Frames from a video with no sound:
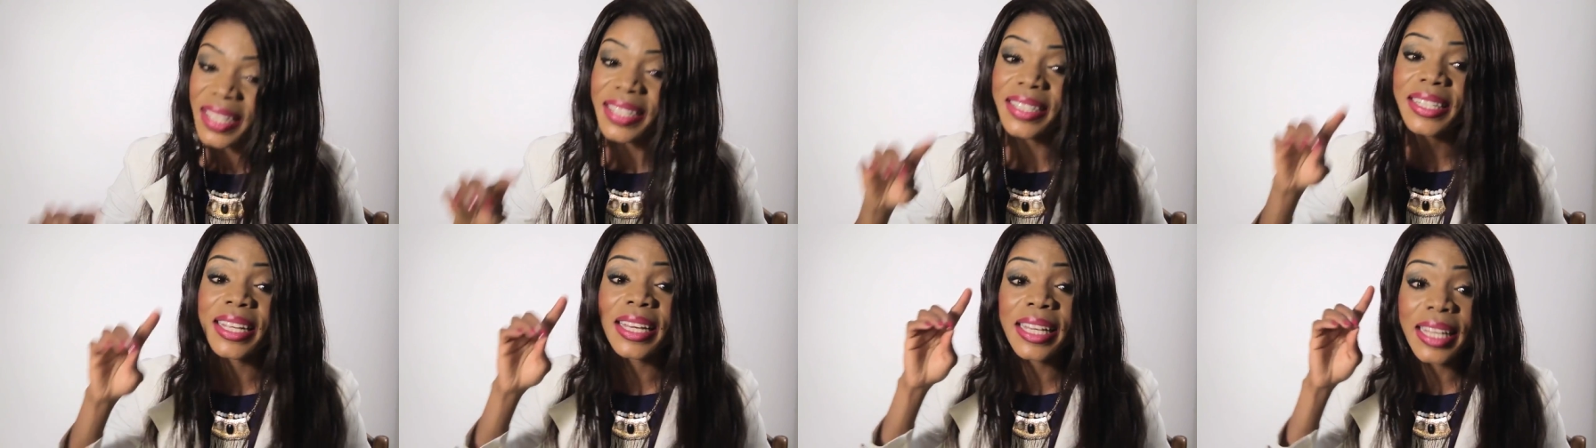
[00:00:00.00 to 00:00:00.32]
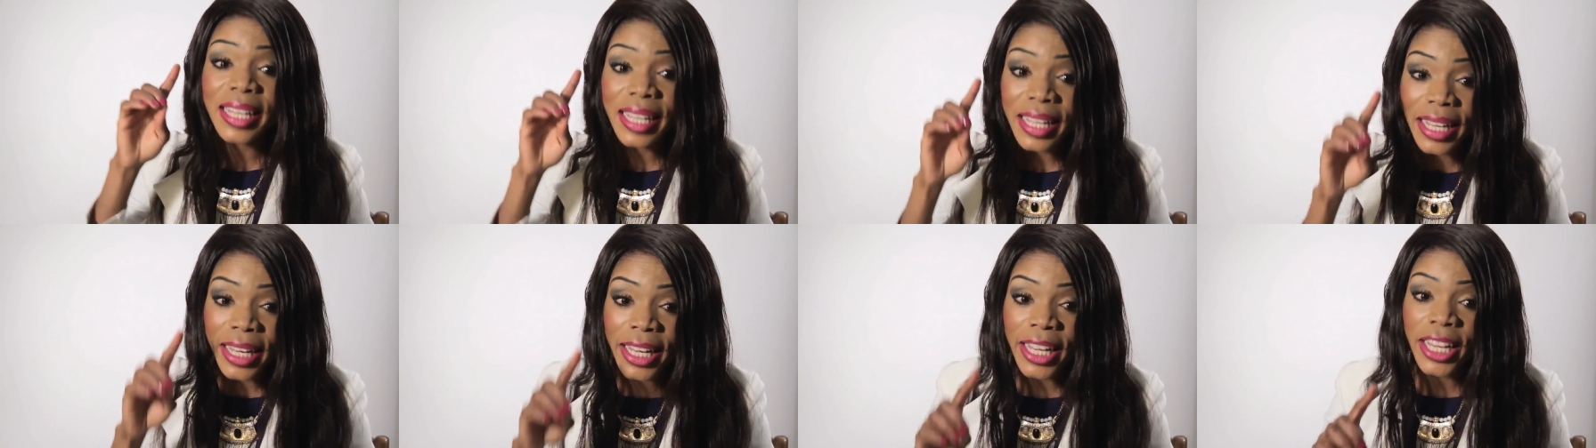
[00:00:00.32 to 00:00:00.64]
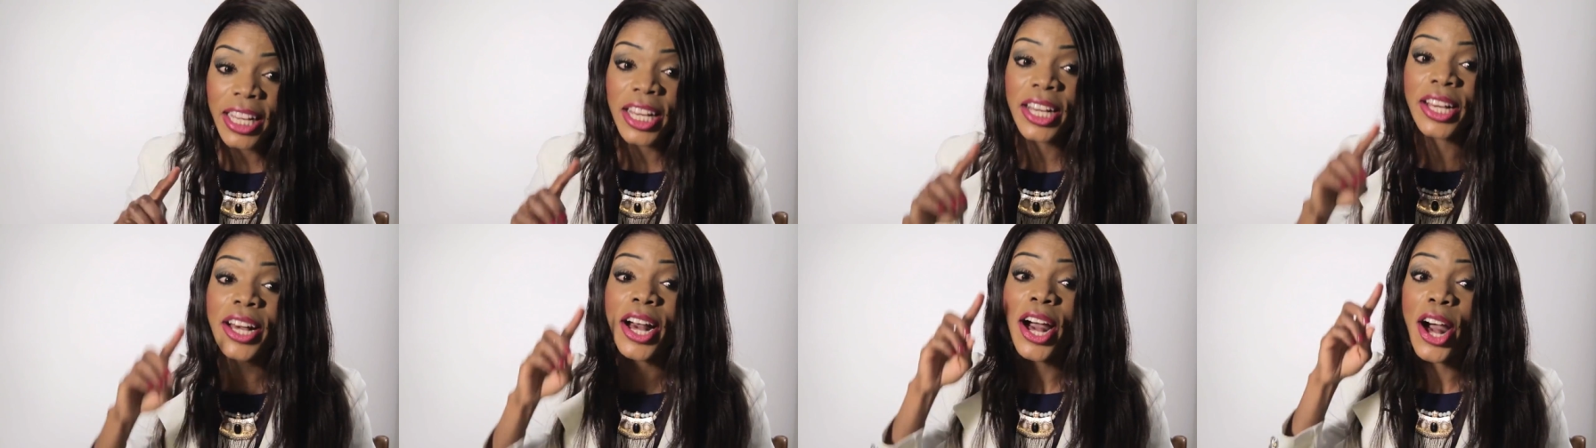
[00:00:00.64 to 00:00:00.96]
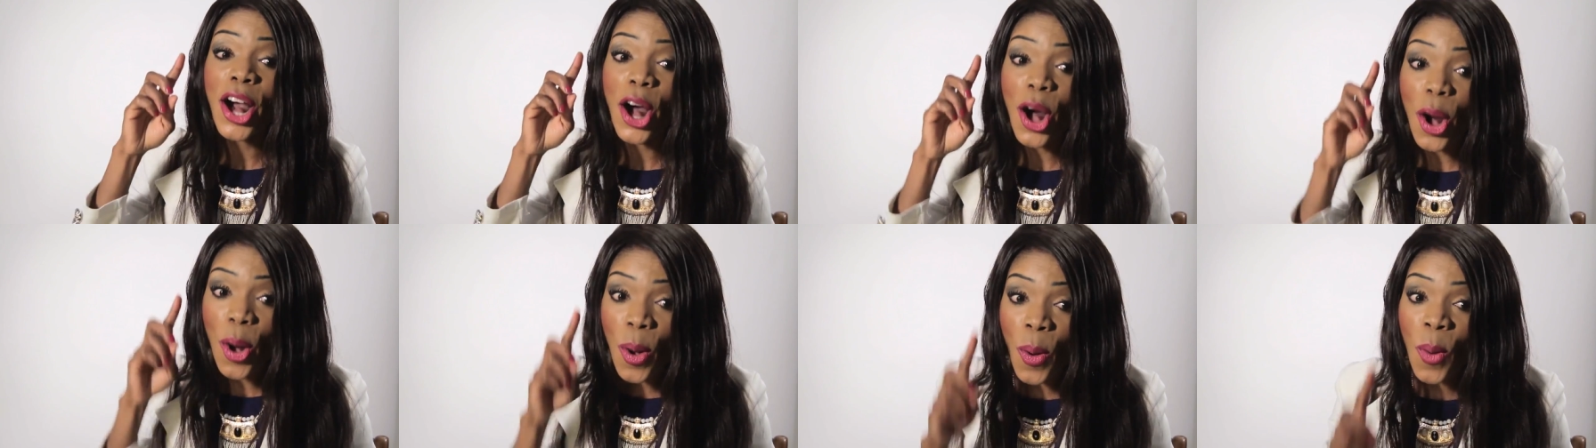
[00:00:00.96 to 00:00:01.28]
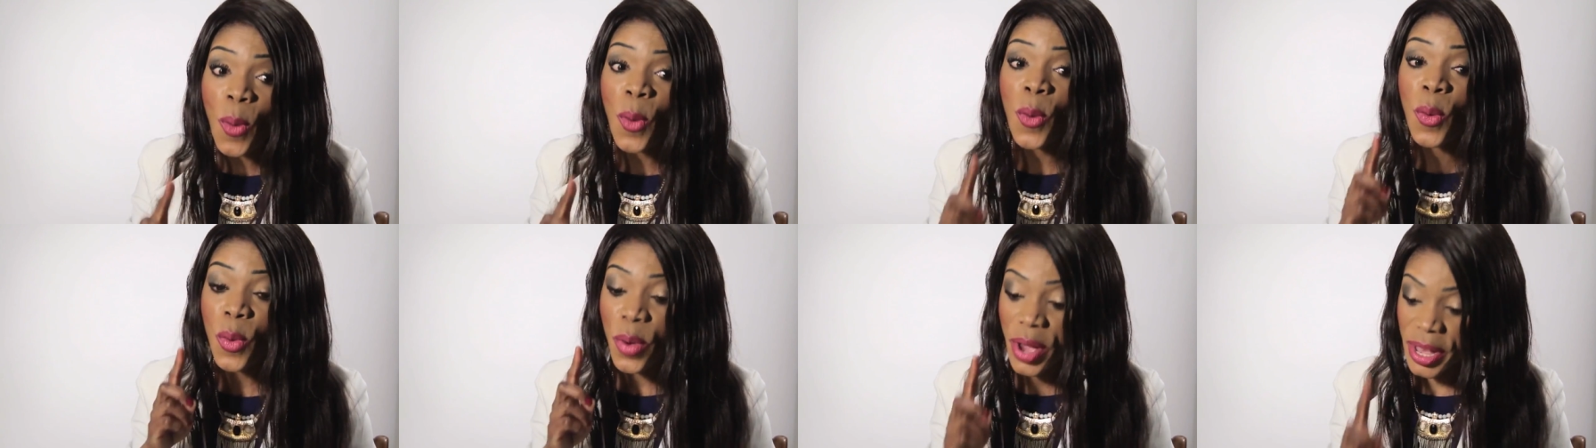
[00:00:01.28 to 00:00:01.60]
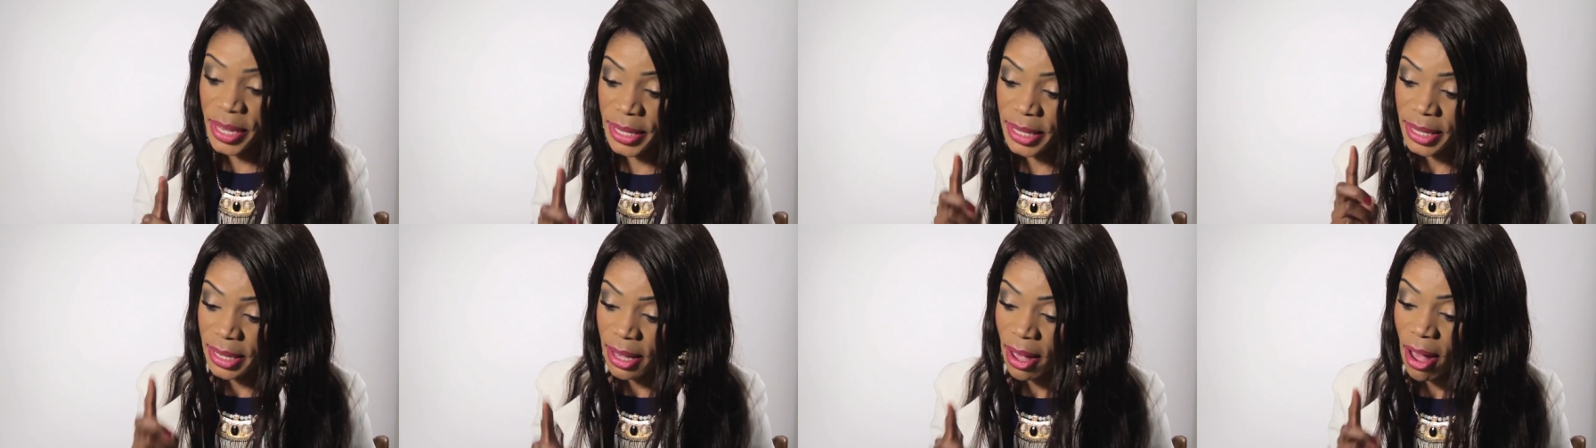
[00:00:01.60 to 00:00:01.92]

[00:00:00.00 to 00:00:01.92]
The King always